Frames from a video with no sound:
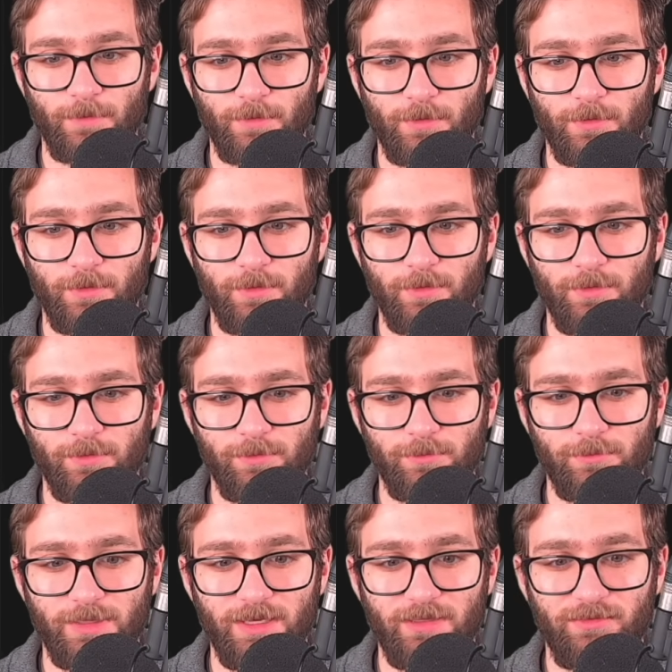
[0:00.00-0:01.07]
All
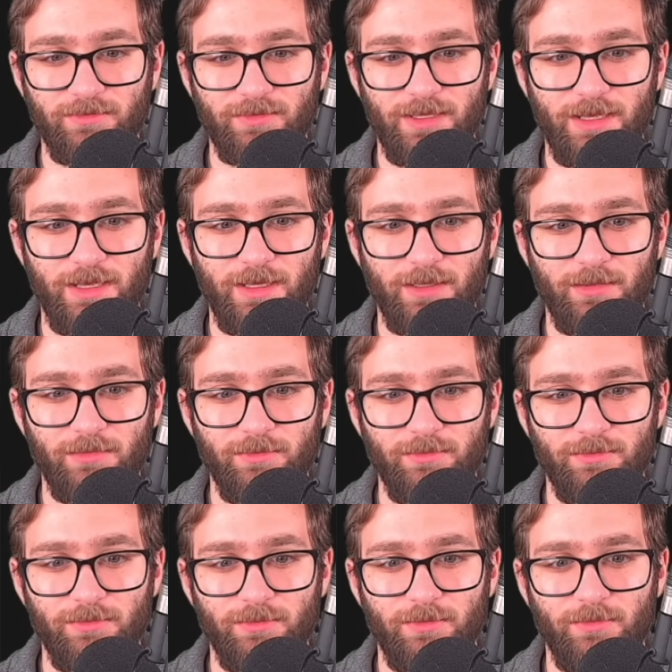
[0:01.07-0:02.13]
right,
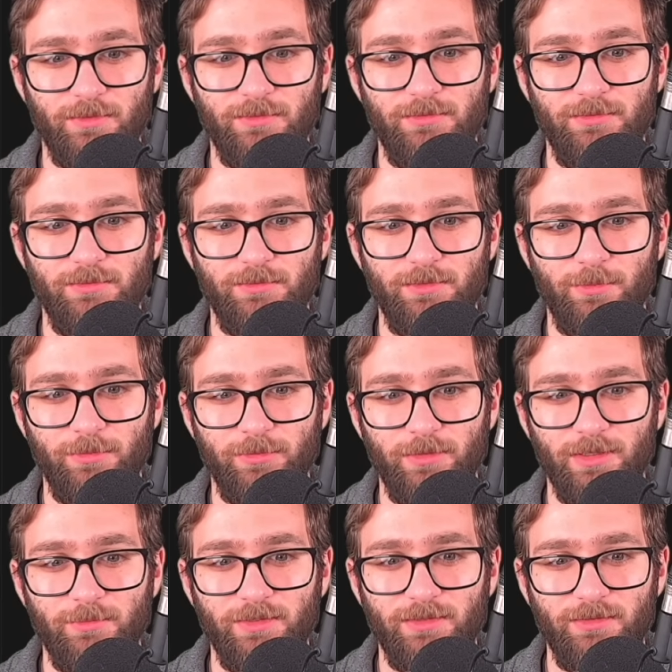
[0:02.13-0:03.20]
and the
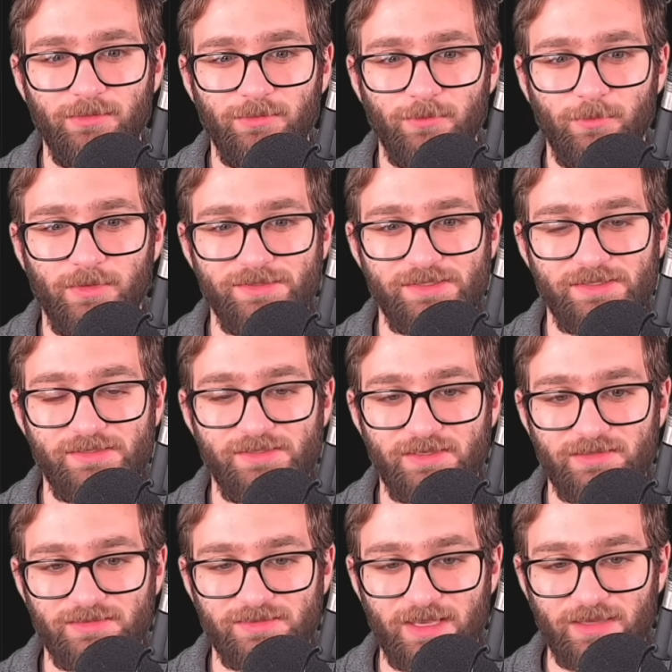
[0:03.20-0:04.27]
deployment was a
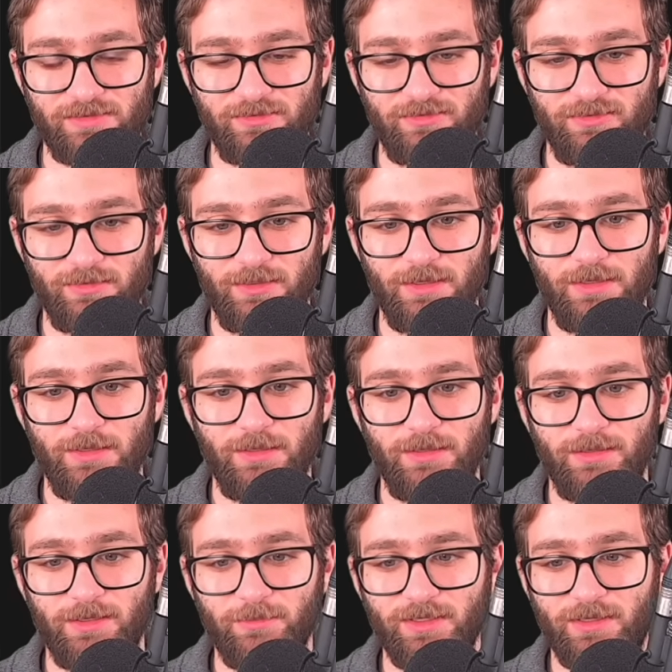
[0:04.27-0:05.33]
success.
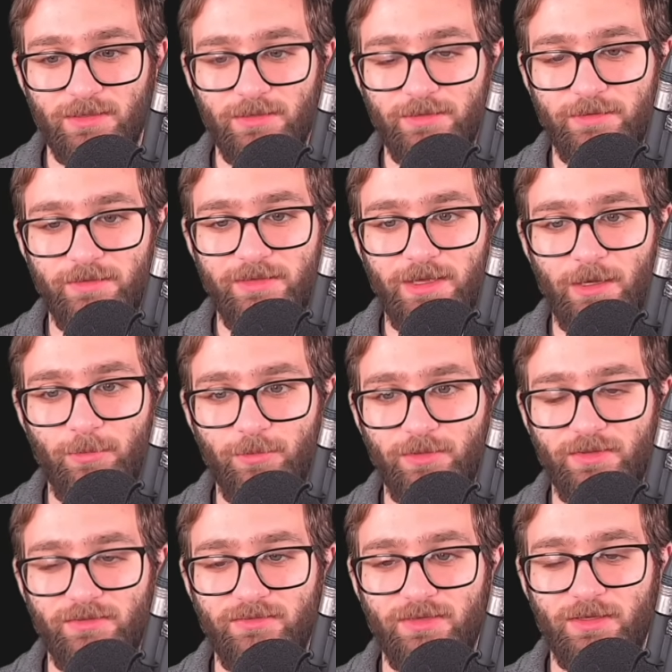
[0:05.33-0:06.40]
Let me clear the output
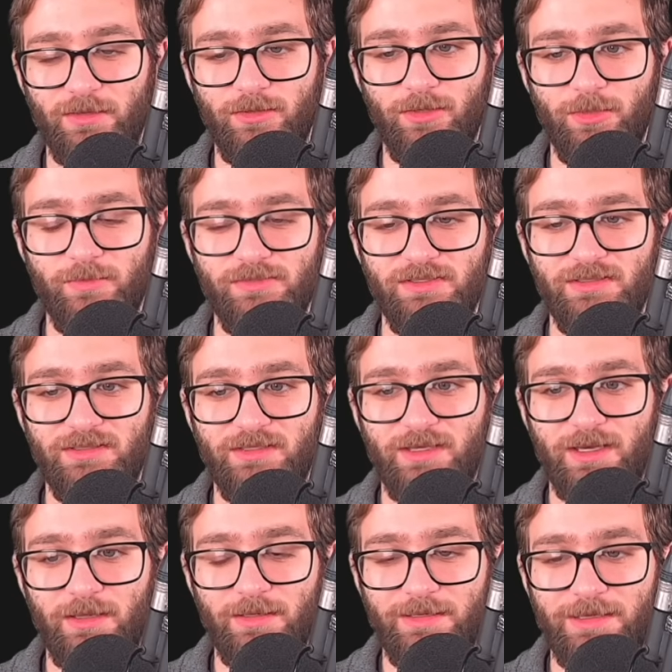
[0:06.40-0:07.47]
and say
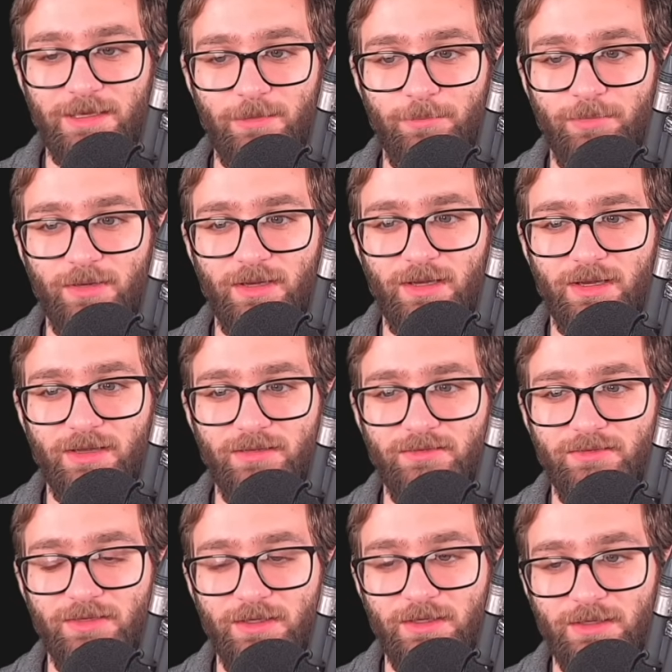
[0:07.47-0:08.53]
kubectl get
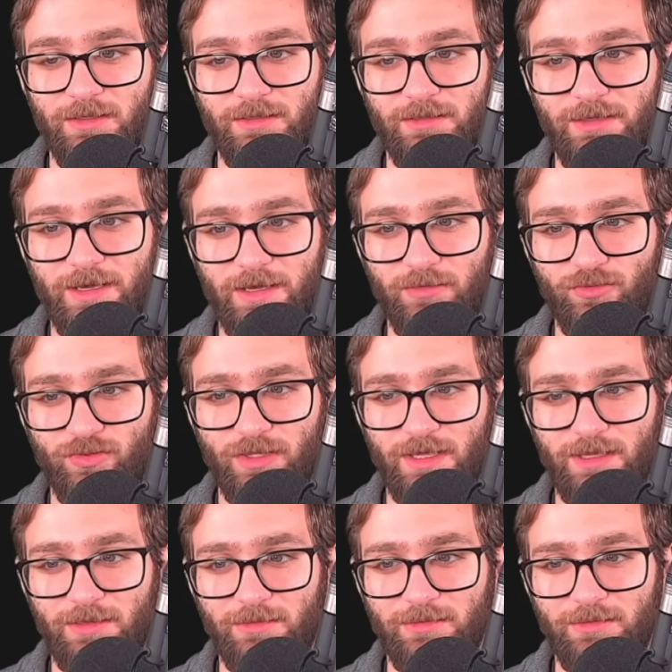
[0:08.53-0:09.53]
pods -n